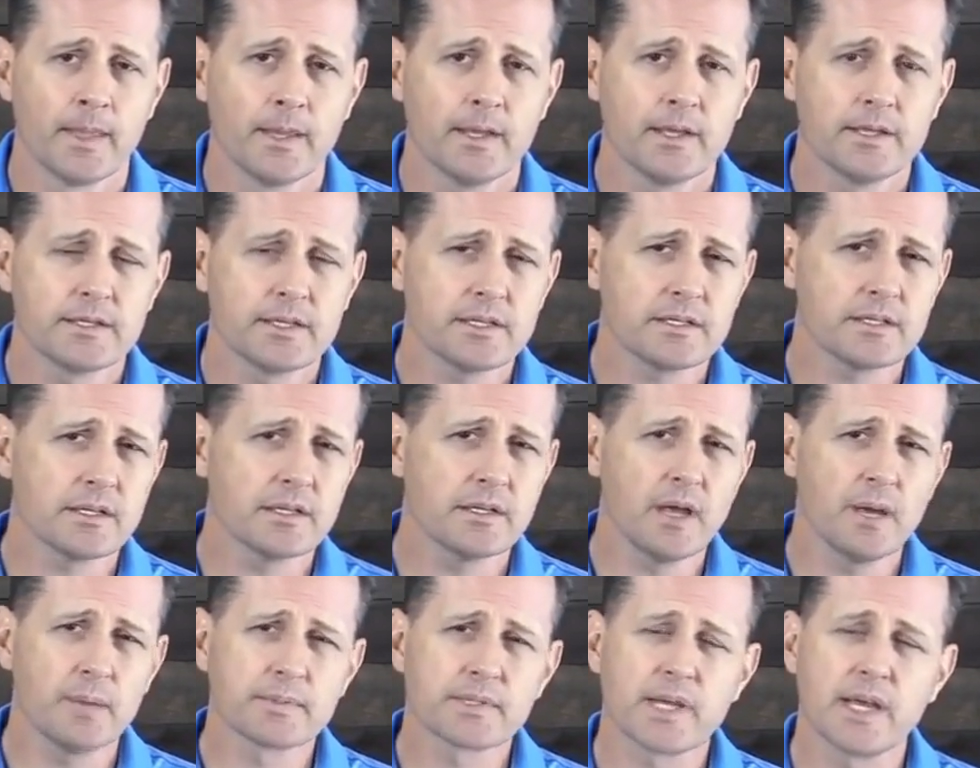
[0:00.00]
It's just an
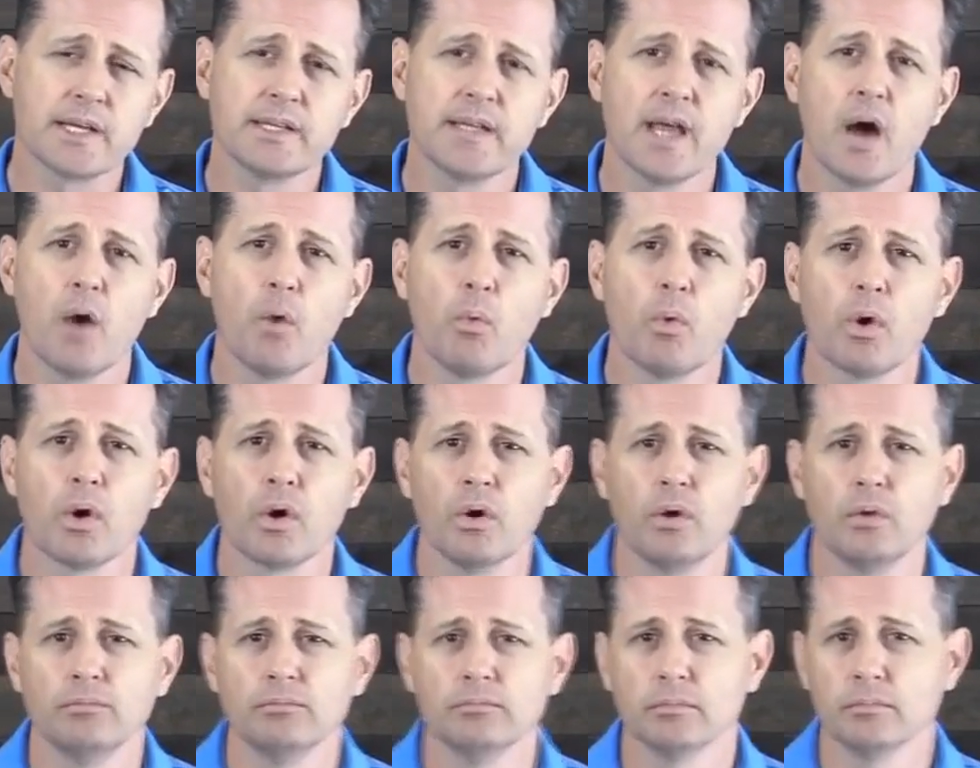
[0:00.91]
upside down
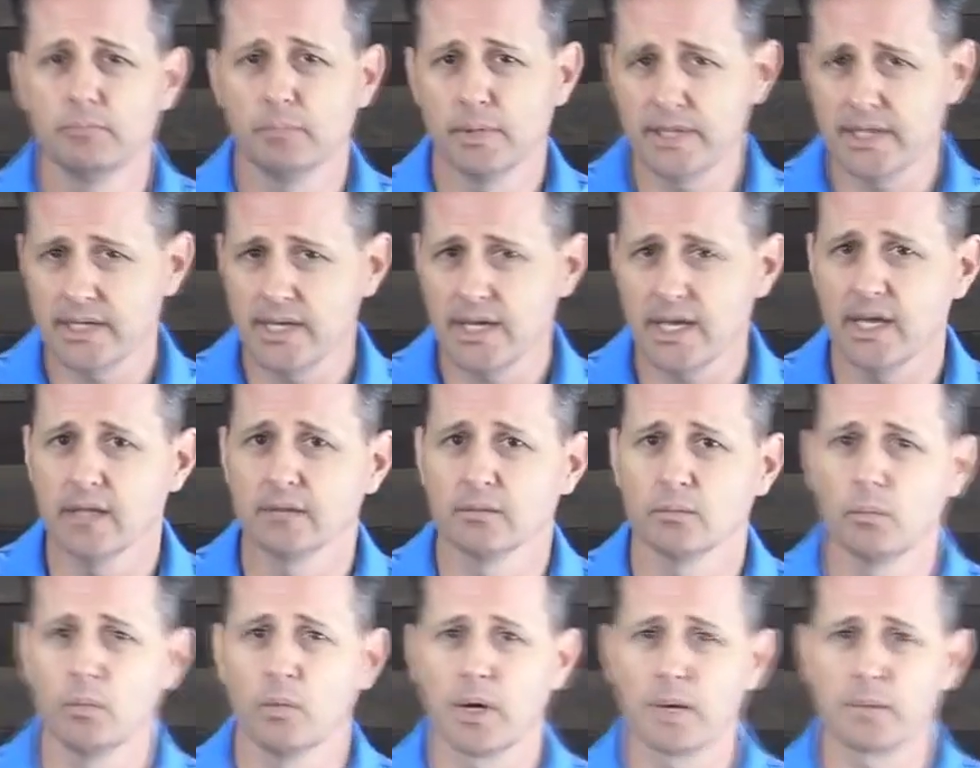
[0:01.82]
world. But again,
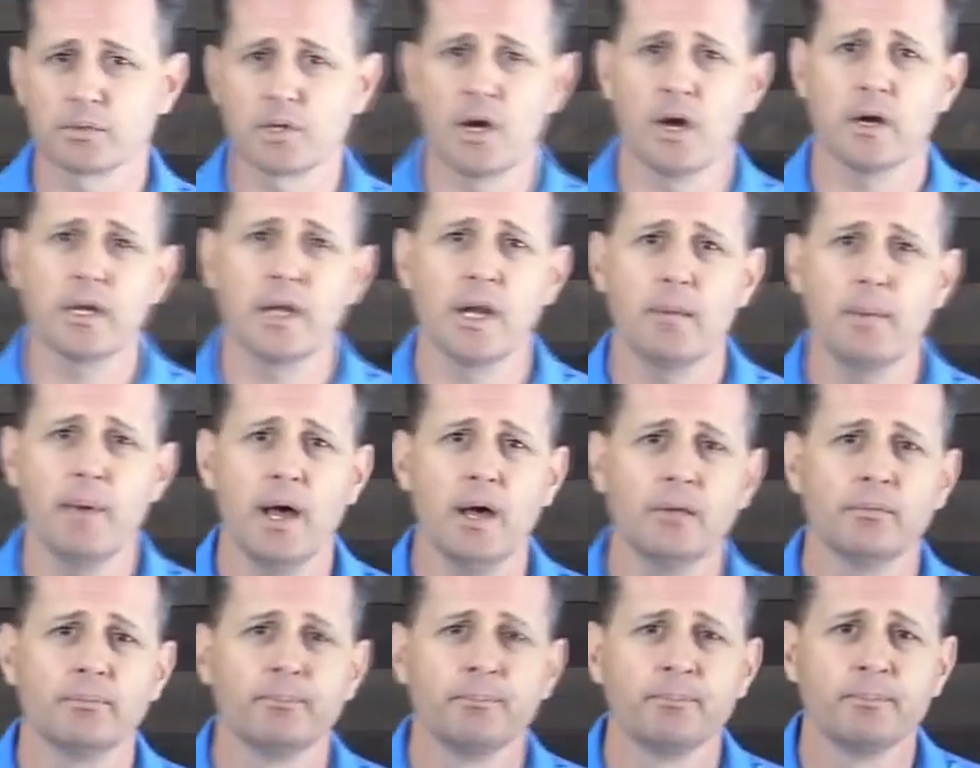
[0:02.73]
what I'm talking
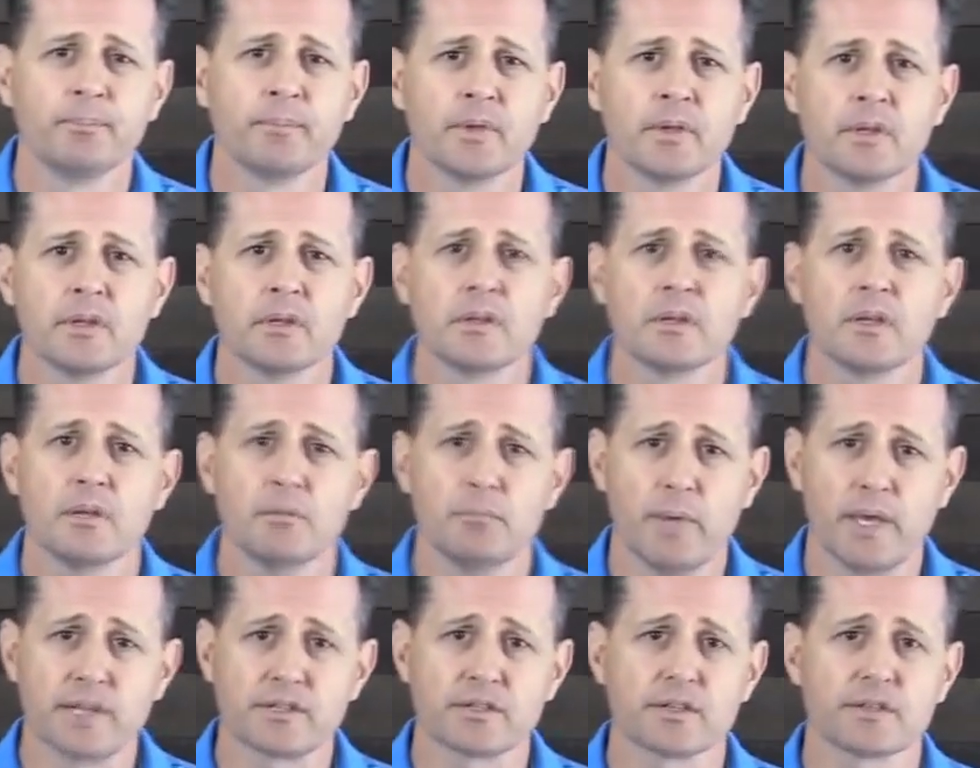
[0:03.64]
about
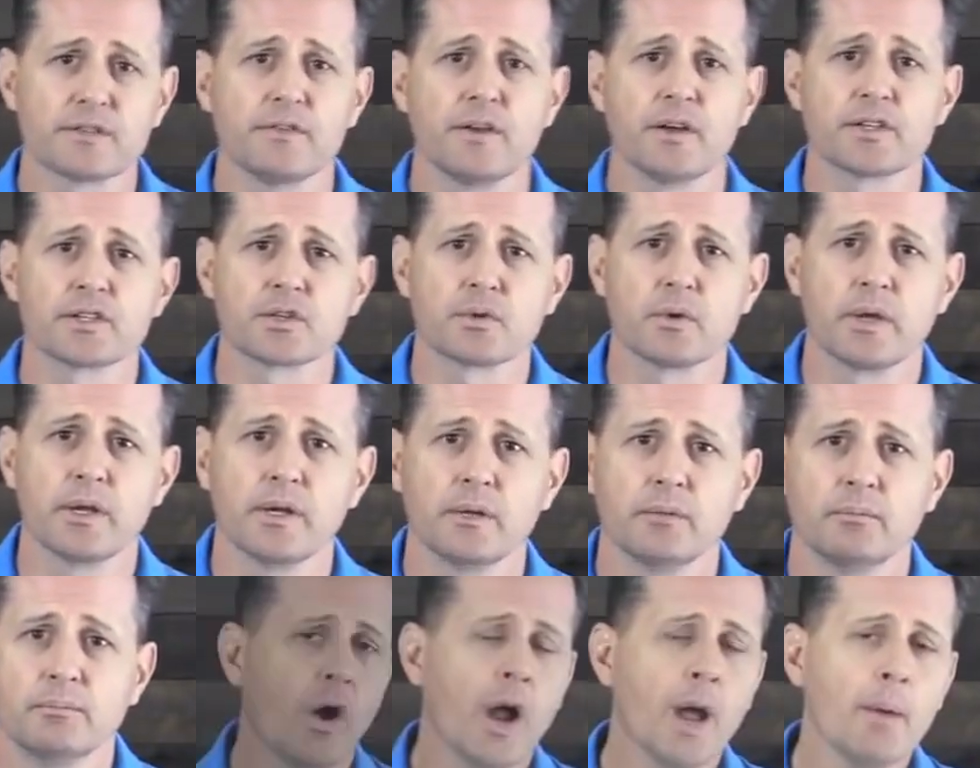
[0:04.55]
makes us
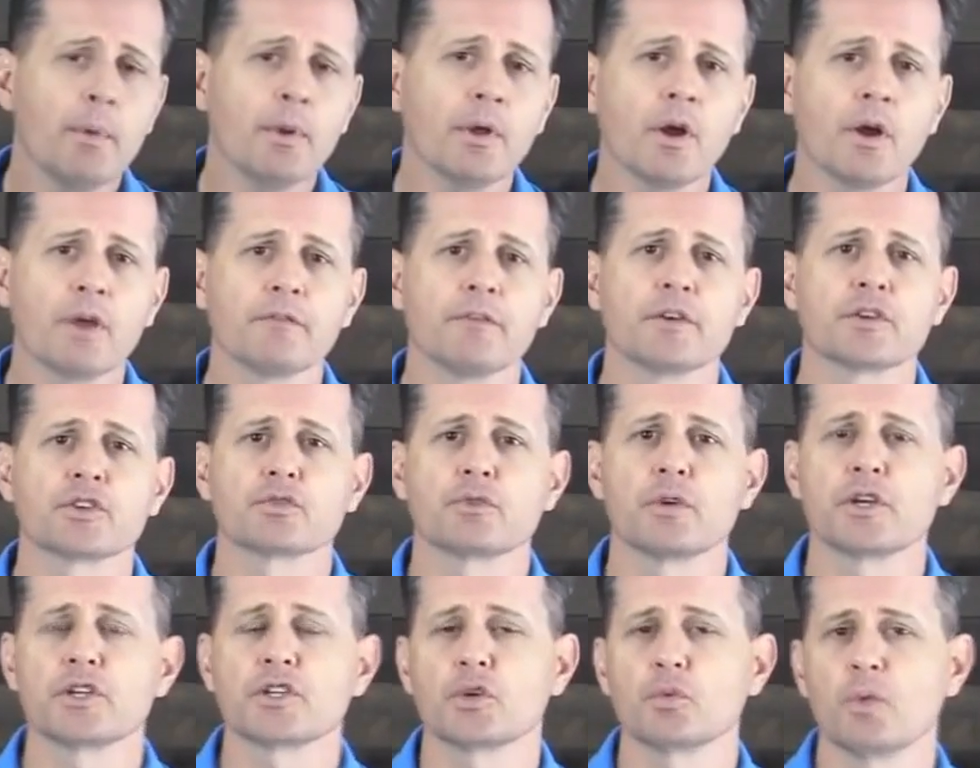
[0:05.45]
frustrated. Or how about our
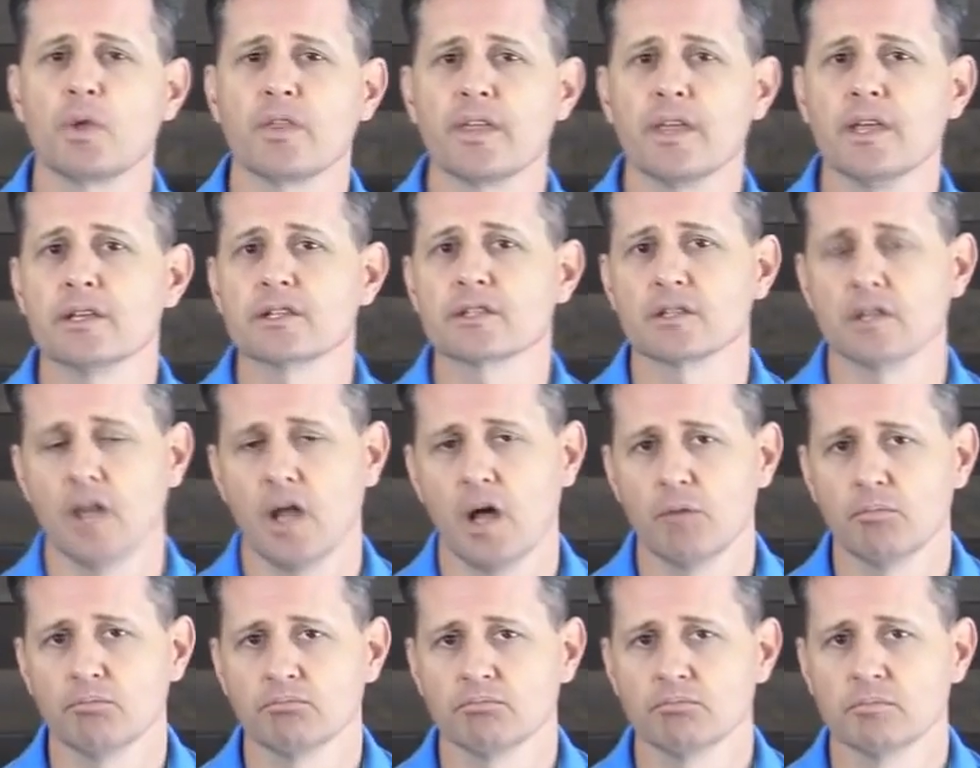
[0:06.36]
frustration with
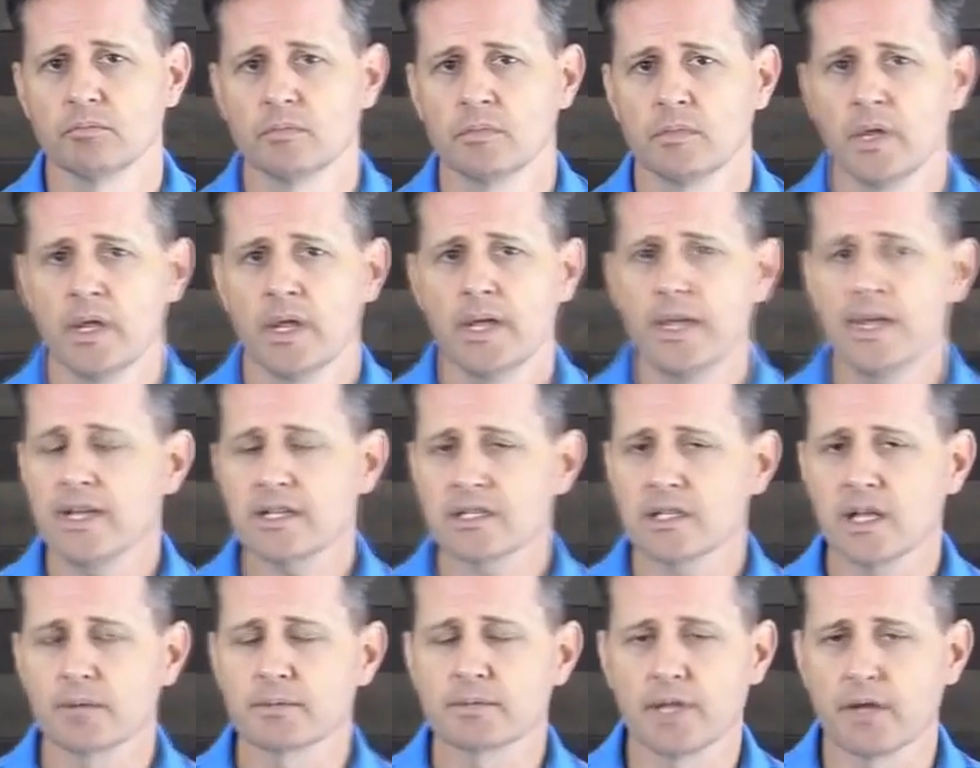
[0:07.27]
Islam?
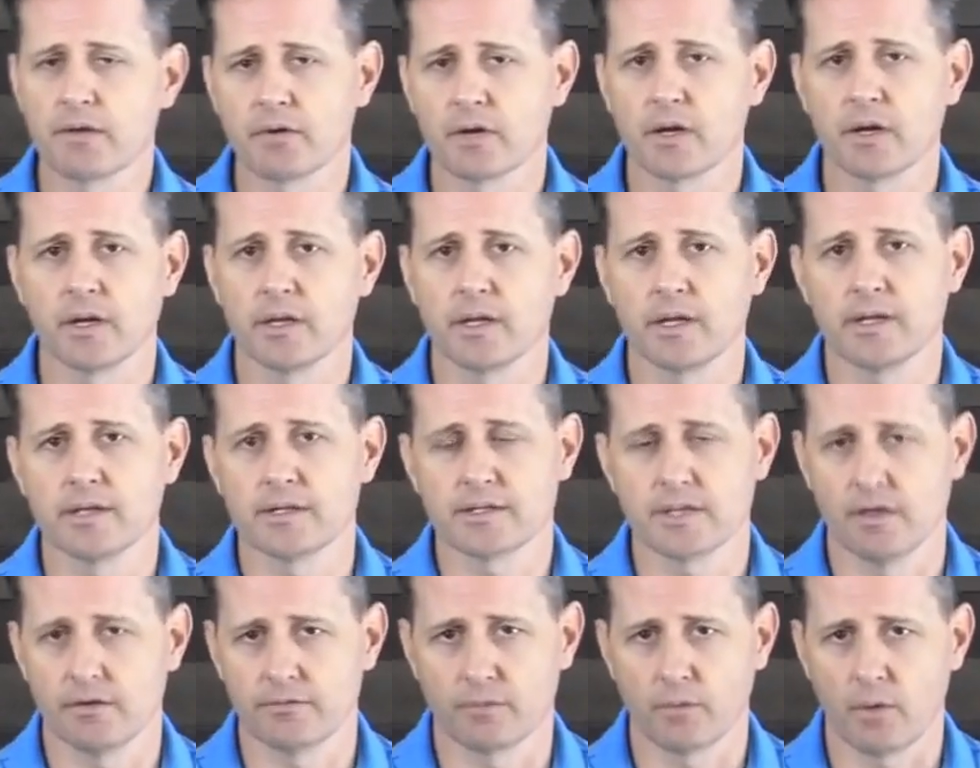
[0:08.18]
Islam's never going to get
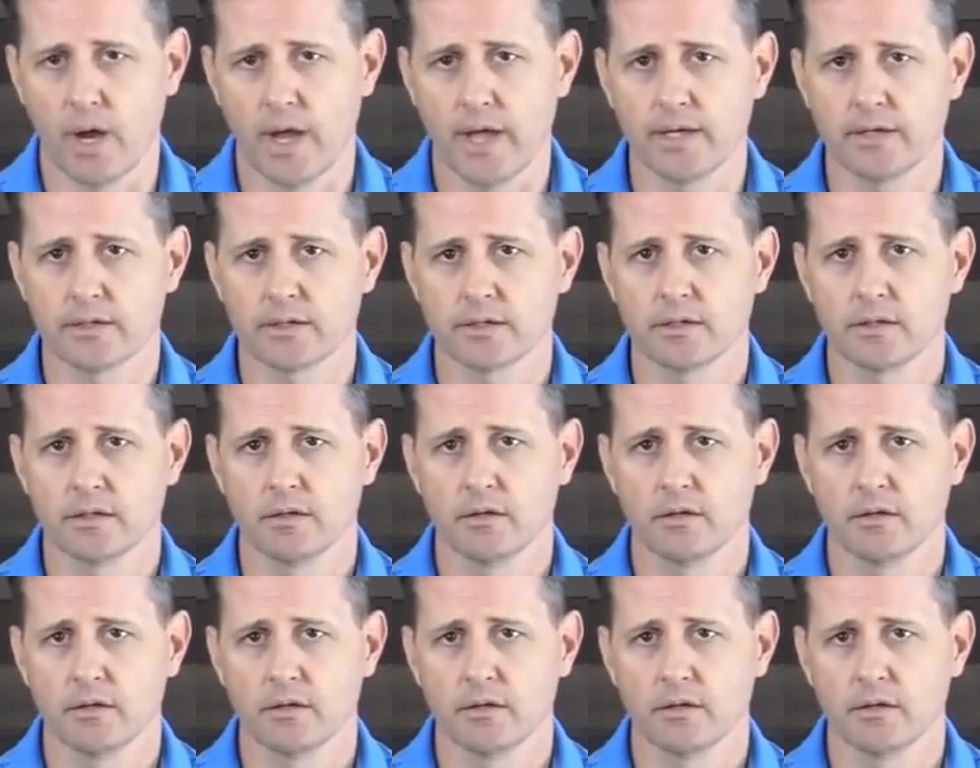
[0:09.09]
itself right.